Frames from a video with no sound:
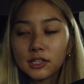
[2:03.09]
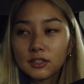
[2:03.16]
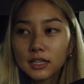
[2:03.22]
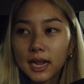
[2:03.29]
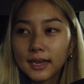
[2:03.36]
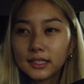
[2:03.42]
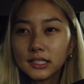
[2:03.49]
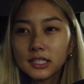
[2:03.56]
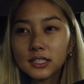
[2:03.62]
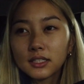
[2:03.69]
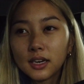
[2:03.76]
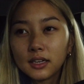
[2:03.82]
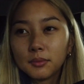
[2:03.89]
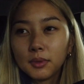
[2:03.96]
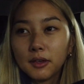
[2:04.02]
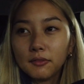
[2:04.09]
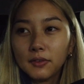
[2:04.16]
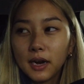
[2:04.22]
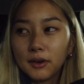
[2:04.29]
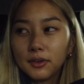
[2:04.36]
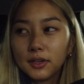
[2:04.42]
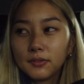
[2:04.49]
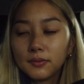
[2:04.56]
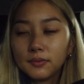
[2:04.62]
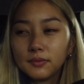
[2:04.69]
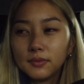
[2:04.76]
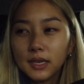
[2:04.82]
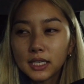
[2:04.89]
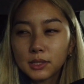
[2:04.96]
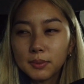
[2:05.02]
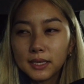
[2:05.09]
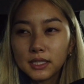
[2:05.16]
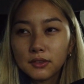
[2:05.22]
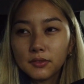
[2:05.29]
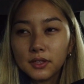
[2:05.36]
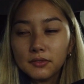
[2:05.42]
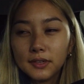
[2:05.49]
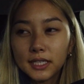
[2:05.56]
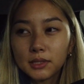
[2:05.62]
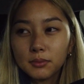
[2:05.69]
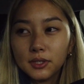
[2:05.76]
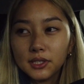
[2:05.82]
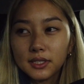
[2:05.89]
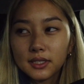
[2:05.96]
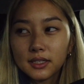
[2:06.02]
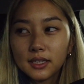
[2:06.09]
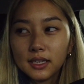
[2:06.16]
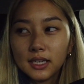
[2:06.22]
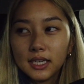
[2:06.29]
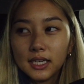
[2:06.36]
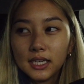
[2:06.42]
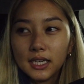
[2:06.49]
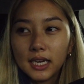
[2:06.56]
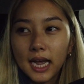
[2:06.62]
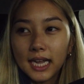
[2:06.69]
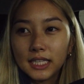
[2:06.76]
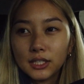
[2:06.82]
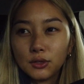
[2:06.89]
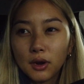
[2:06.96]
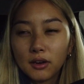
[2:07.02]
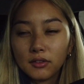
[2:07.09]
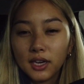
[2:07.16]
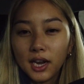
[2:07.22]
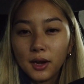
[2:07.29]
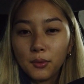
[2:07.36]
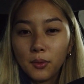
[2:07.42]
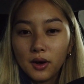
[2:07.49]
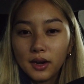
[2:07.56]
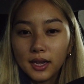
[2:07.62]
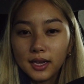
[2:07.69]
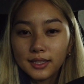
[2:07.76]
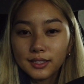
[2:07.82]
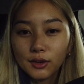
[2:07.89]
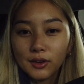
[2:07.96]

So it's like, this is gonna be a very expensive investment, and do I really want it?